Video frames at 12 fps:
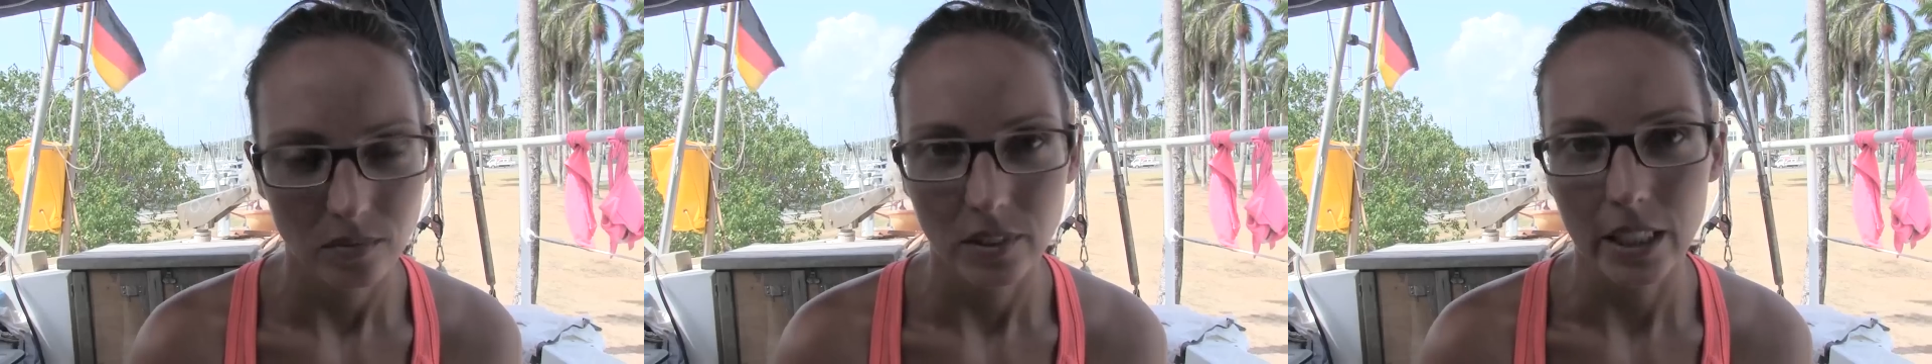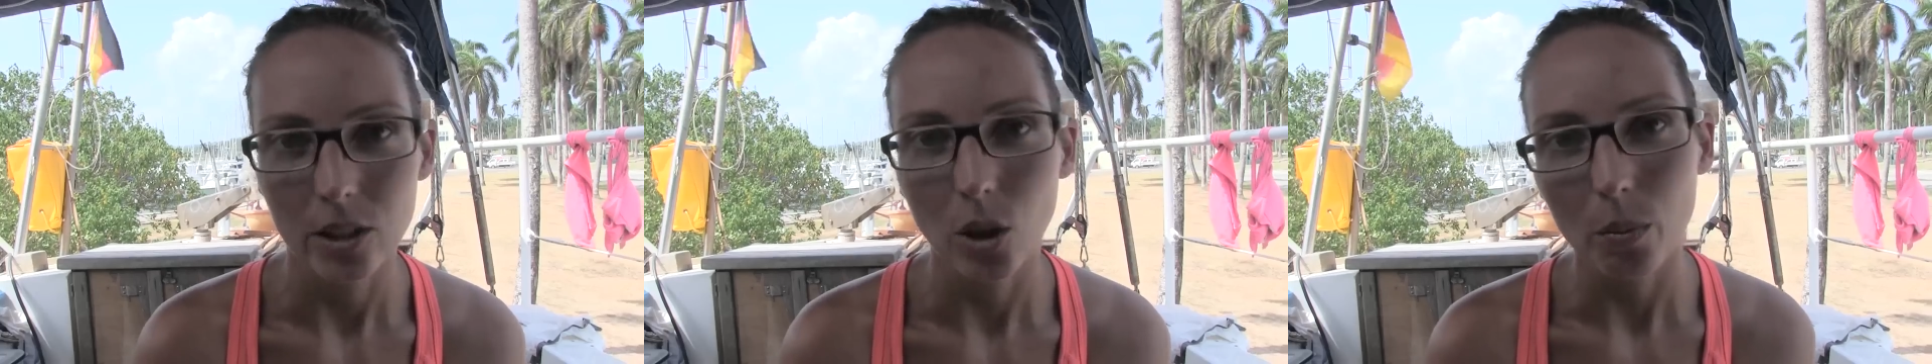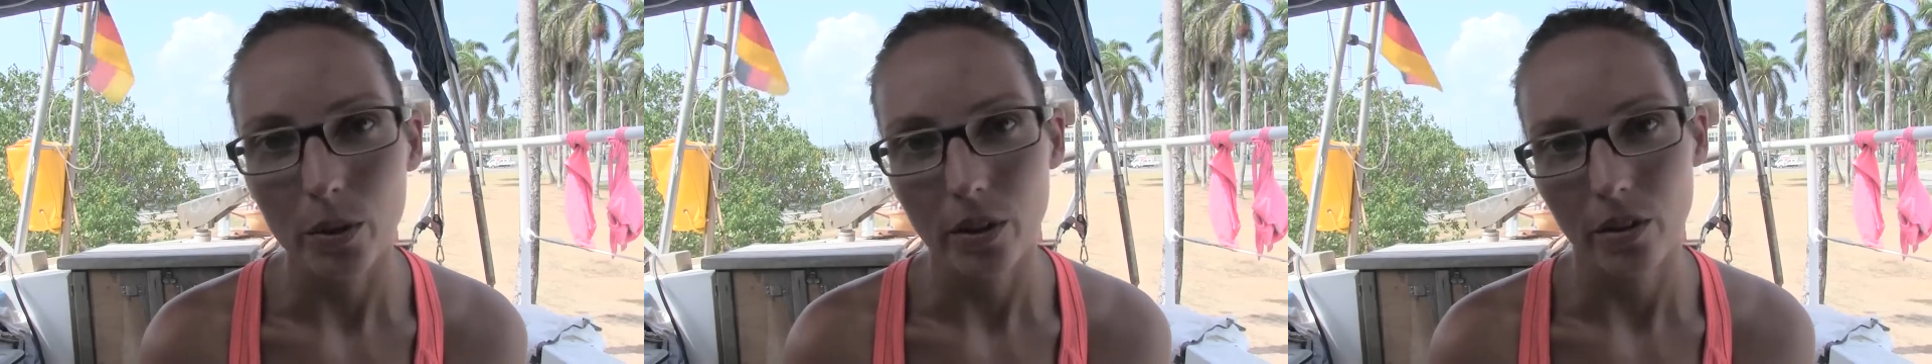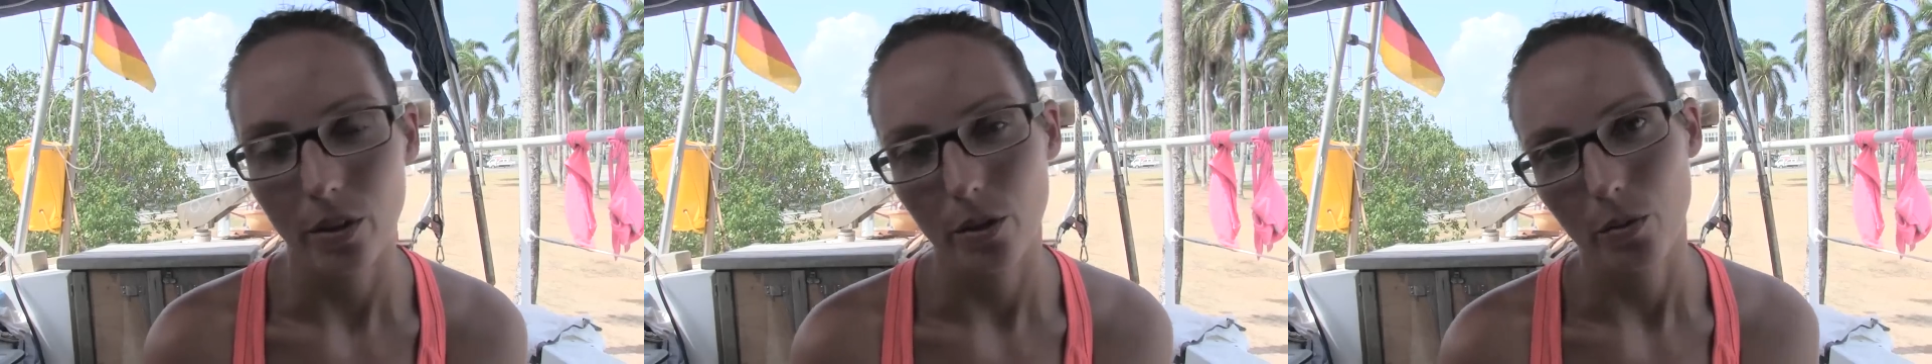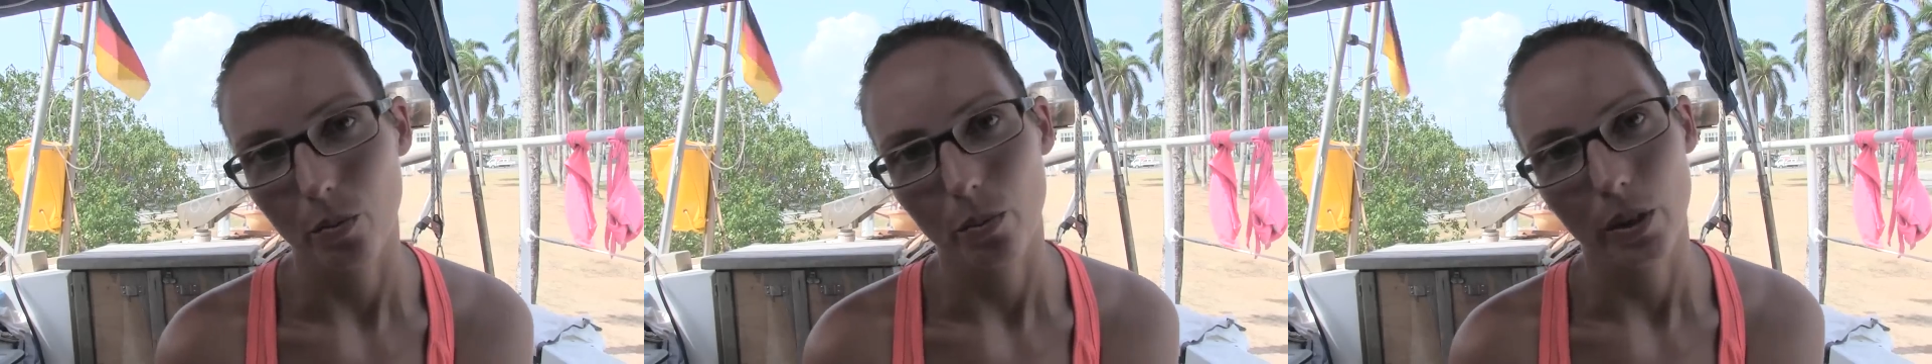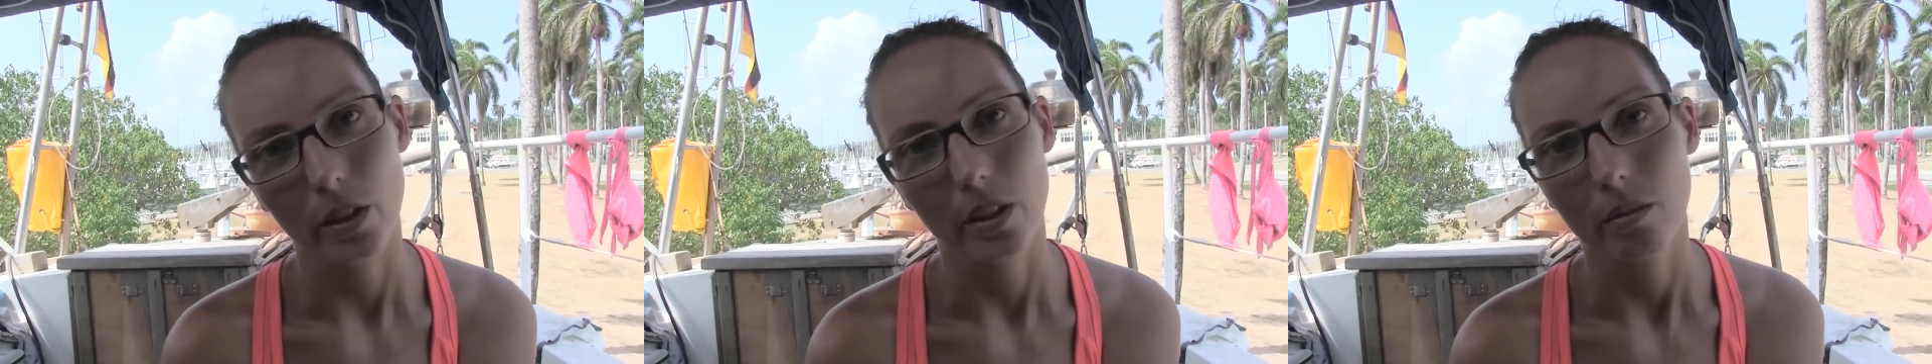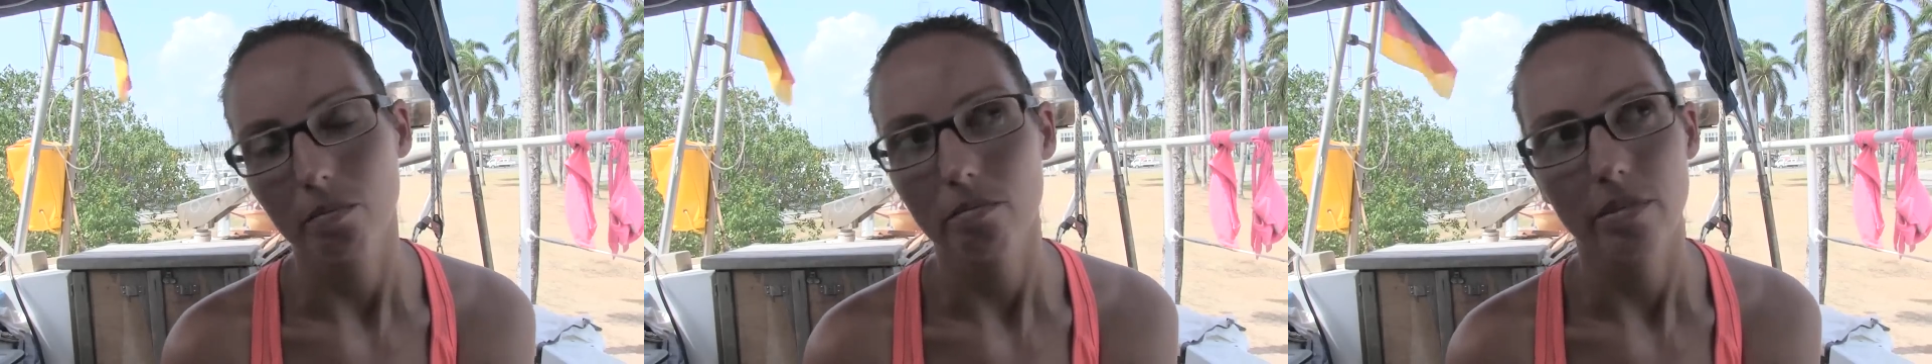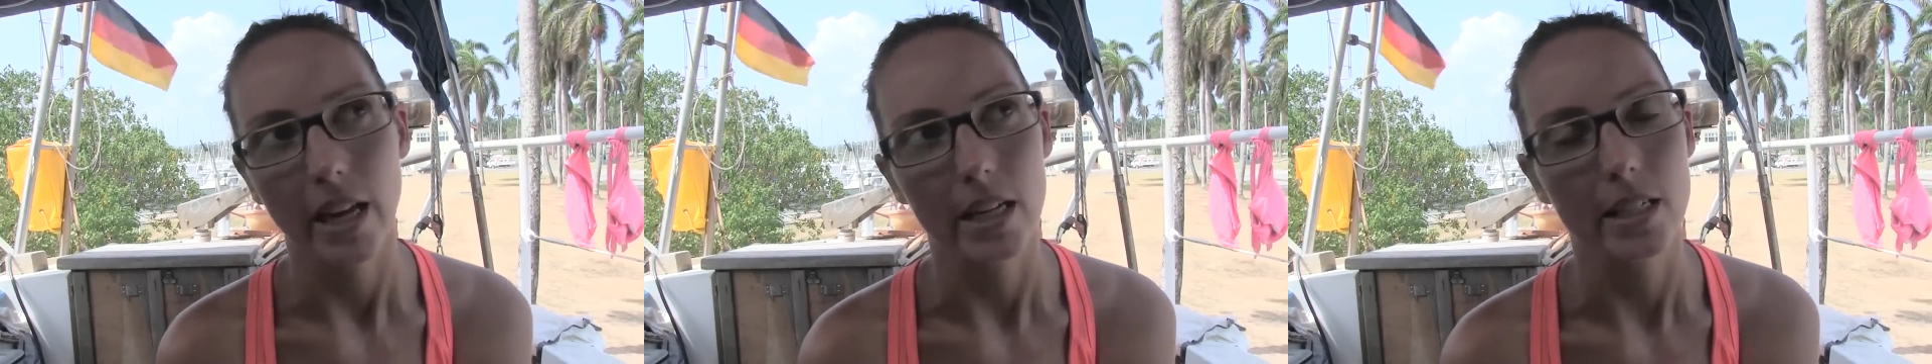They told me that there'd be
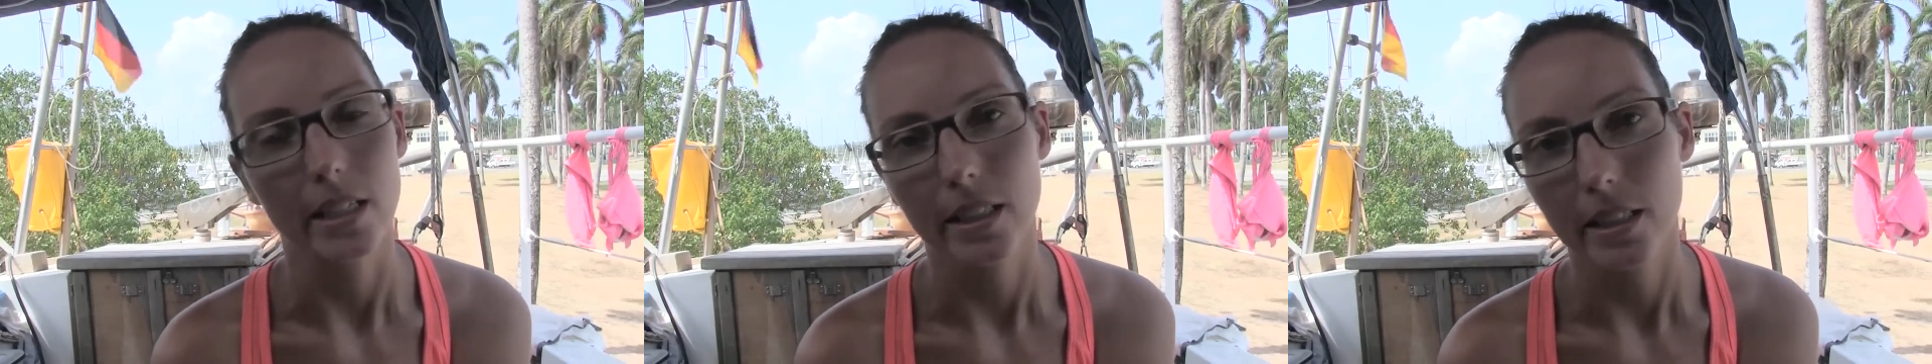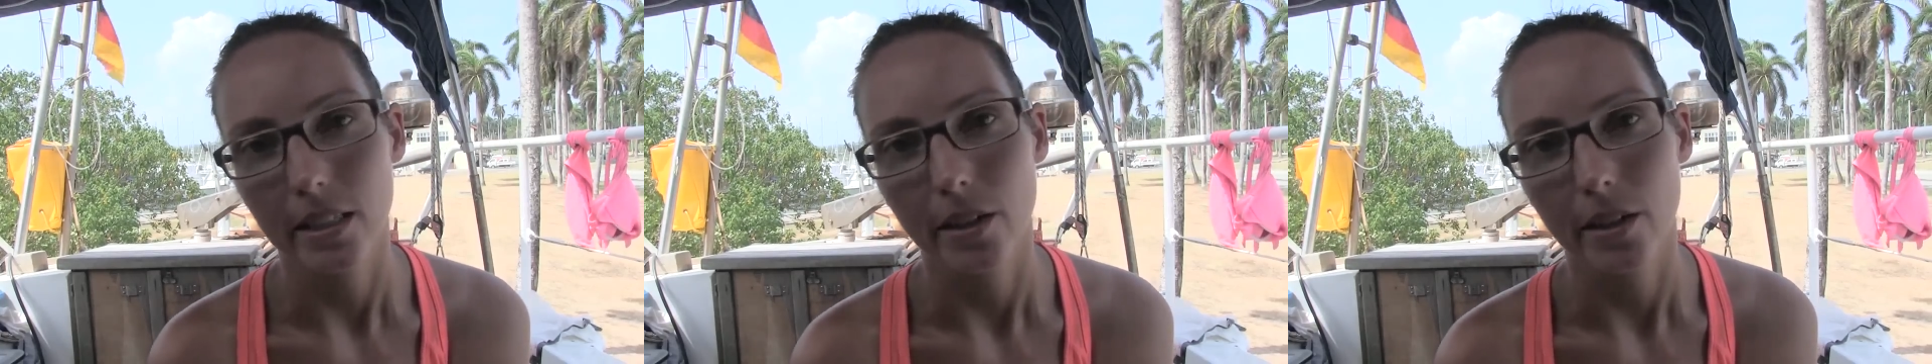gasoline